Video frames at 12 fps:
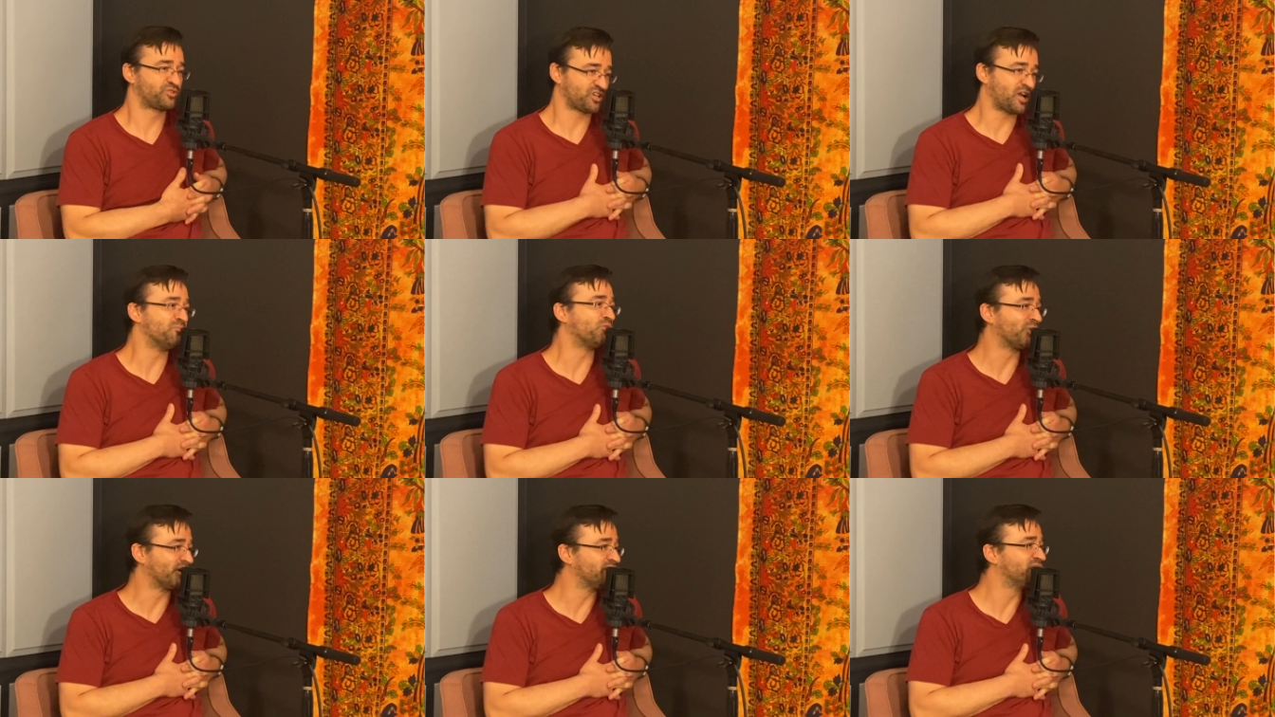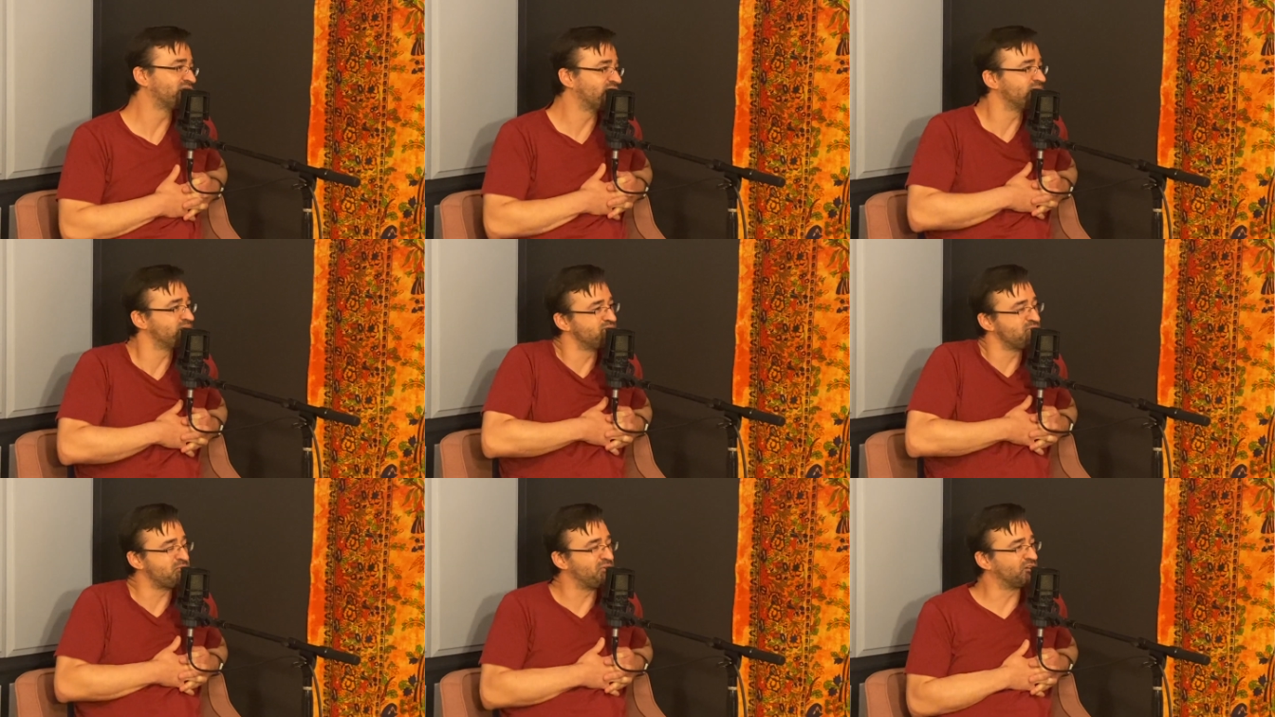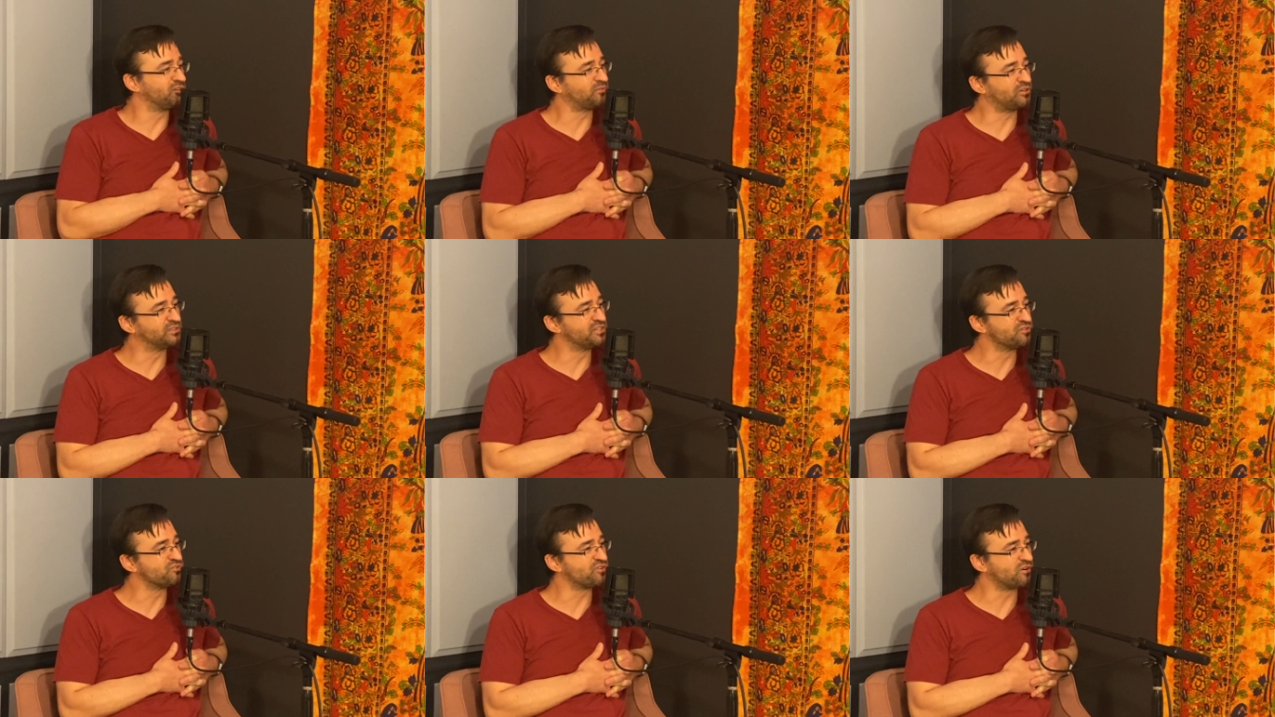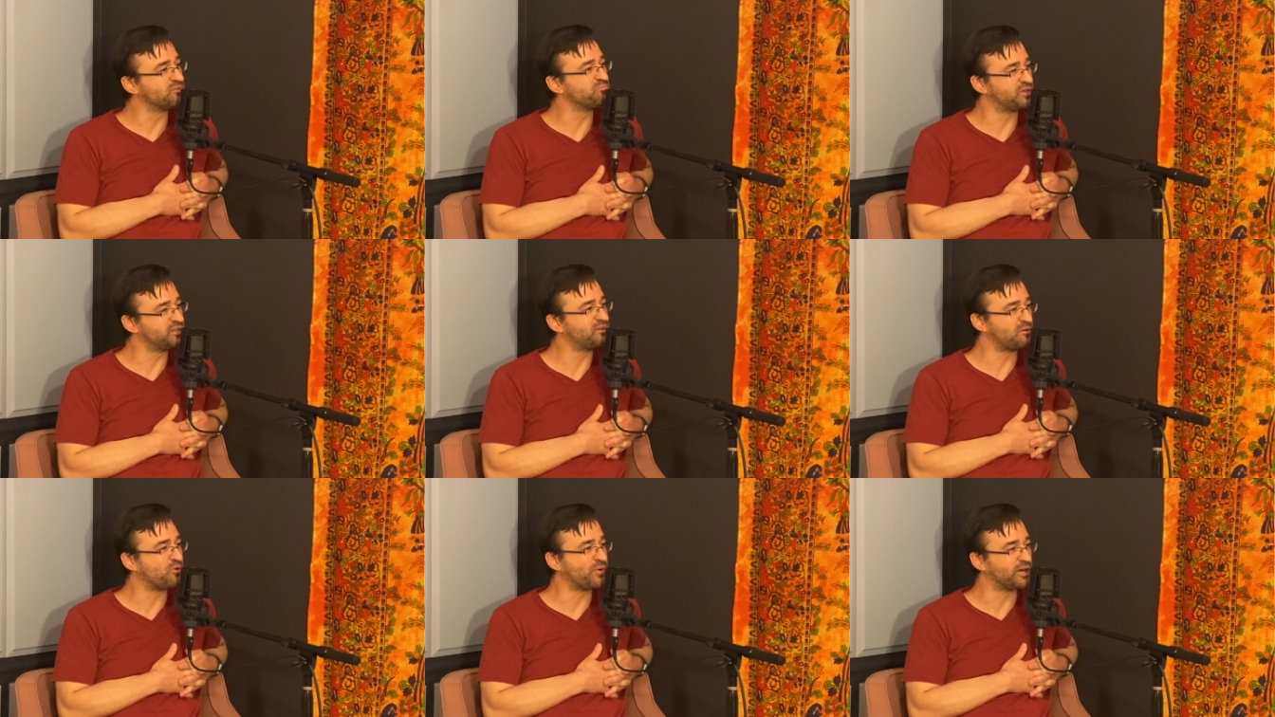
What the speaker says: I'm aware of, that maybe our listeners aren't, but I'm aware.